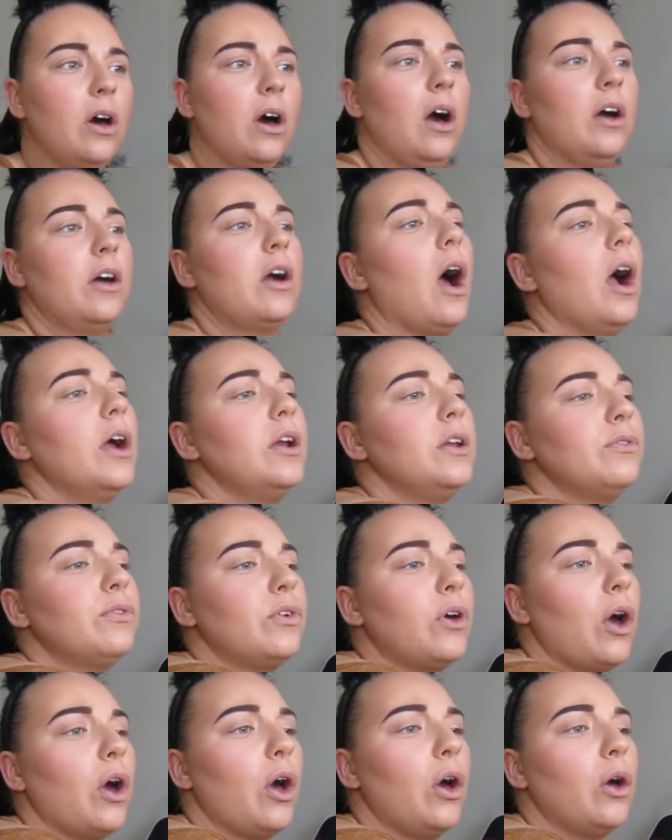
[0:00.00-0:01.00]
I kind of
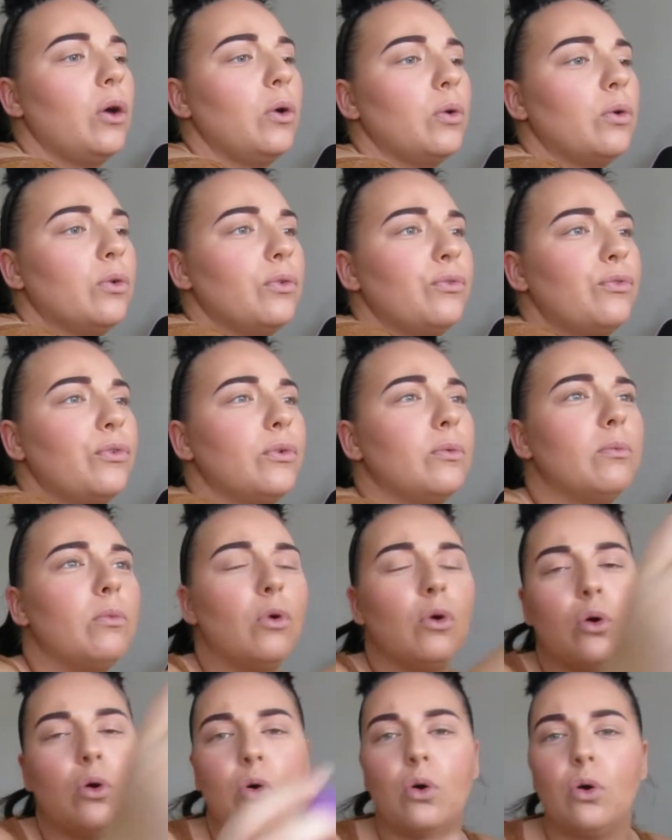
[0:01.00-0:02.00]
go for
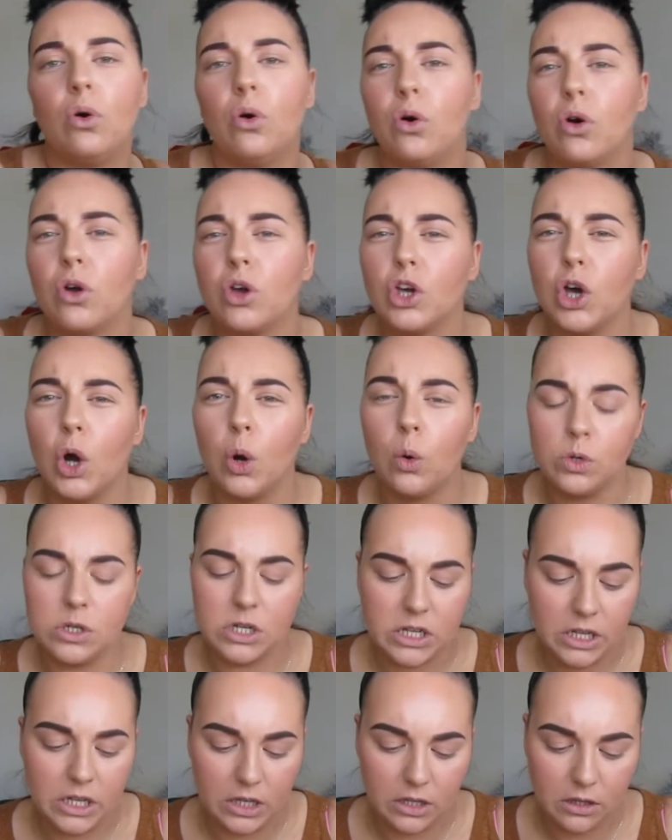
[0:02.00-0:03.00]
more
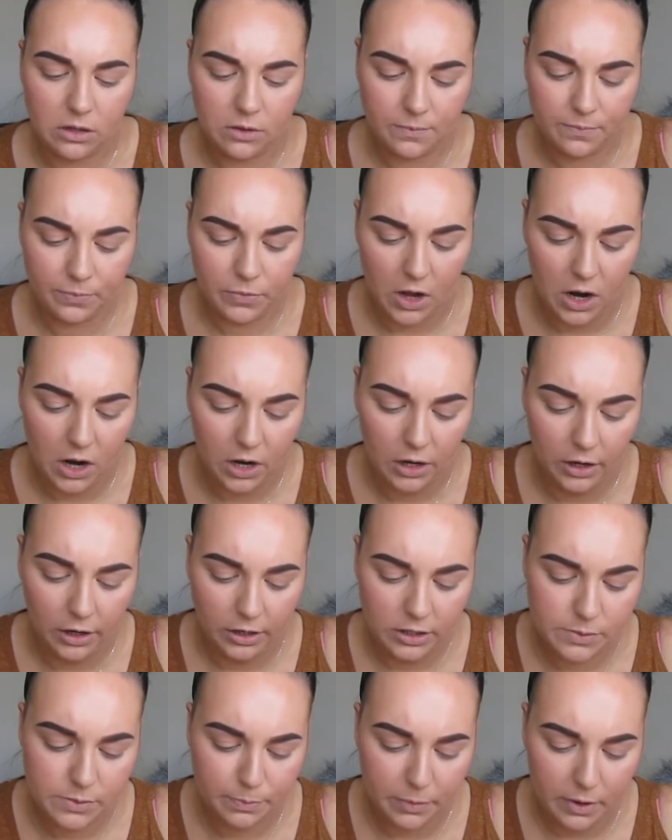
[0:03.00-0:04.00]
goldeny
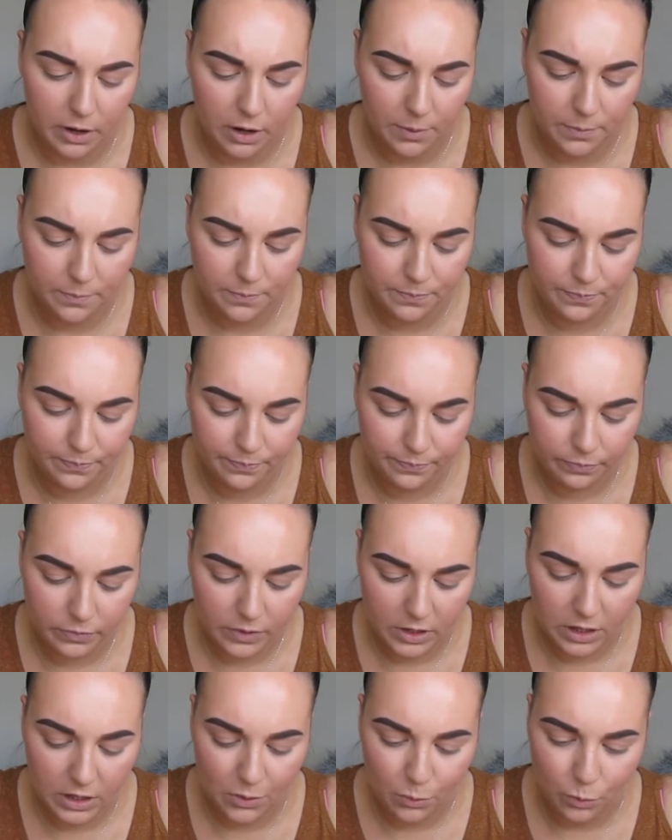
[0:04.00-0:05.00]
highlights, but
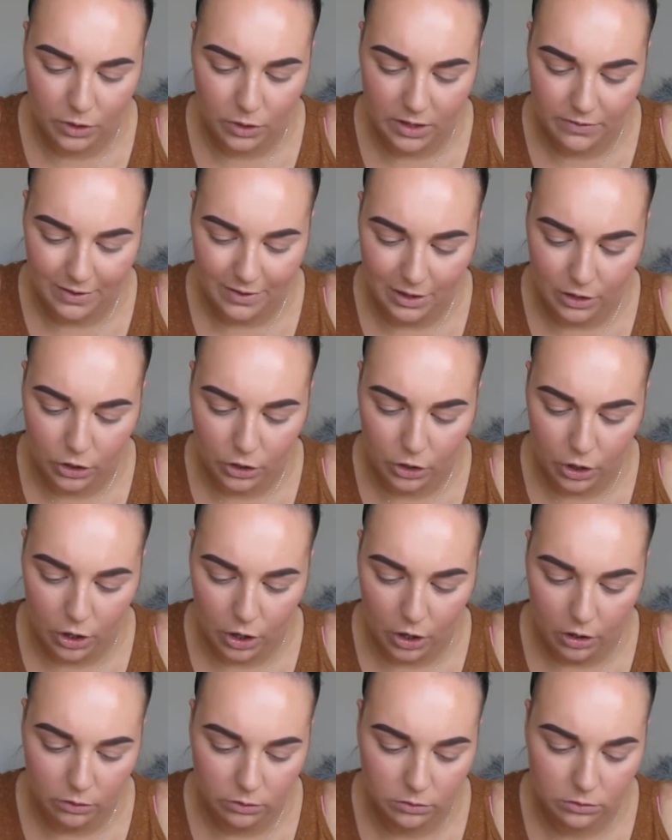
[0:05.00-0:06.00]
we'll give it a
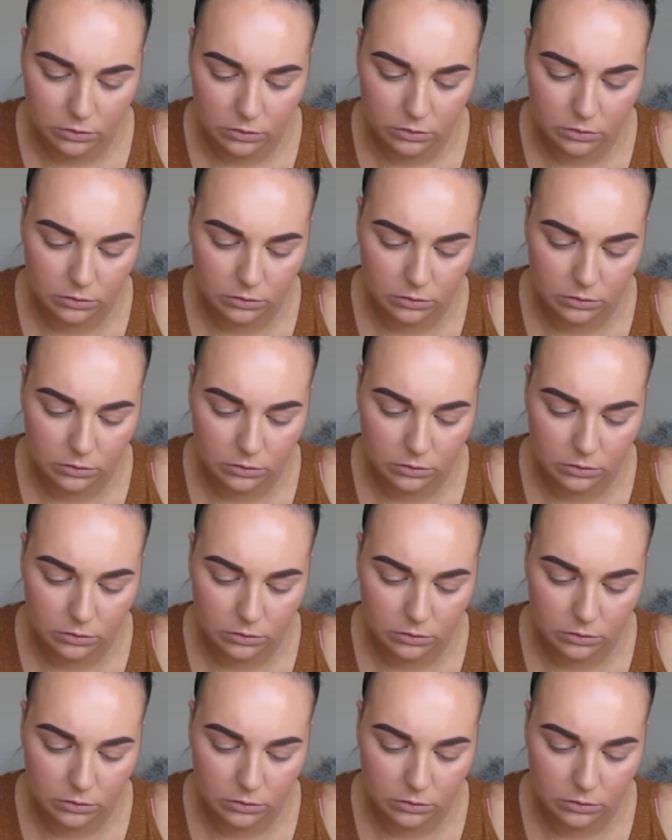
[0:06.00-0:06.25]
go.